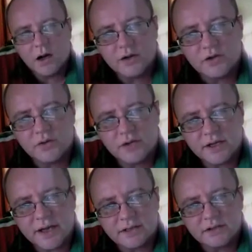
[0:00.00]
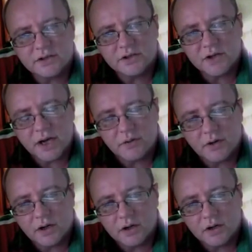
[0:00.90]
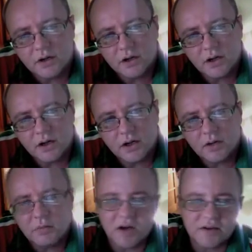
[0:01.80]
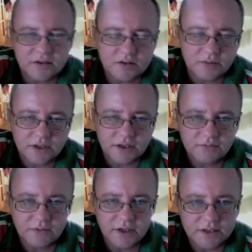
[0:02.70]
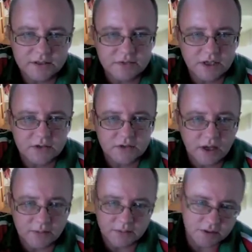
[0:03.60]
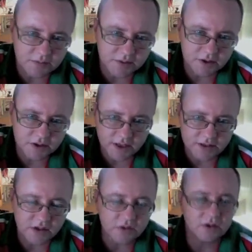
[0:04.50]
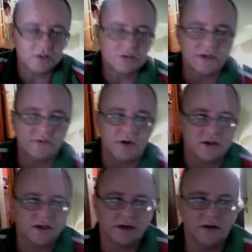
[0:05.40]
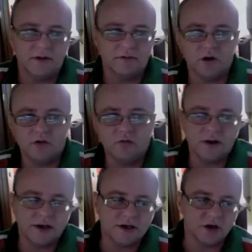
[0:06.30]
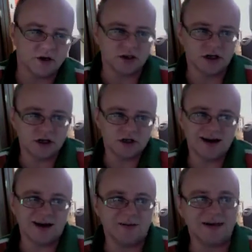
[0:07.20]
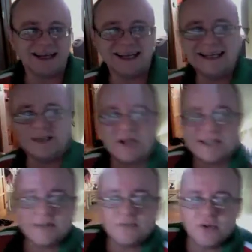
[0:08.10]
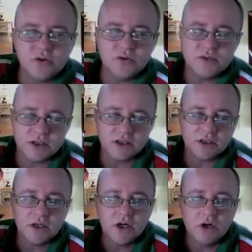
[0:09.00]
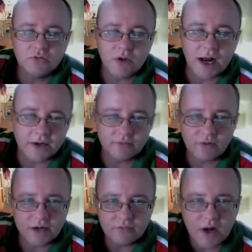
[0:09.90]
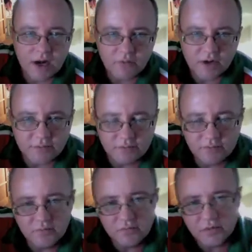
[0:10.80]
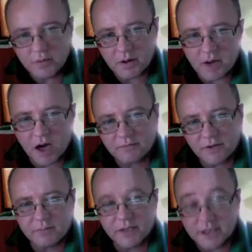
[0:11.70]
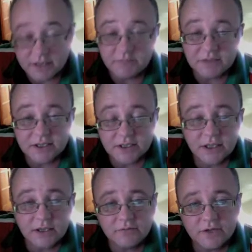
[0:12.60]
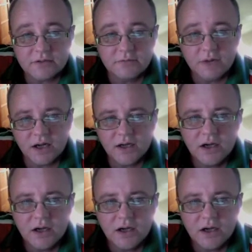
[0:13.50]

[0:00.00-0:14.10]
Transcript: During the Attitude Era, I think something fairly substantial happened because you had Stone Cold Steve Austin involved with such a dynamic and interesting feud that ran and ran and ran with the McMahon family, in particular Vince McMahon.